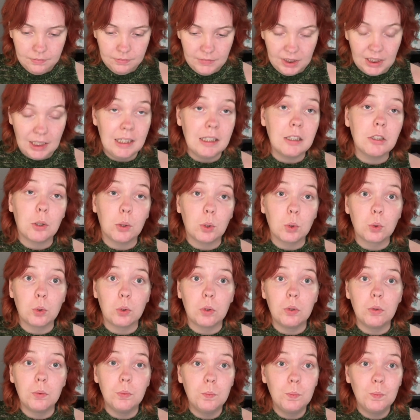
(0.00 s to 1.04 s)
in
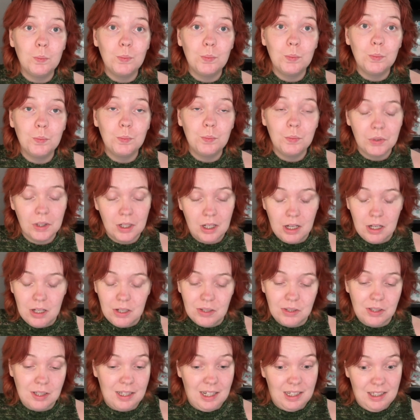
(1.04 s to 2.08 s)
total.
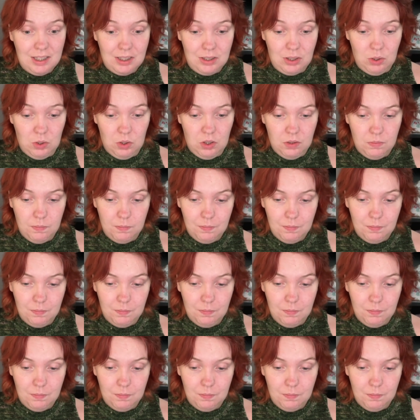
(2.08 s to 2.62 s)
So that's good.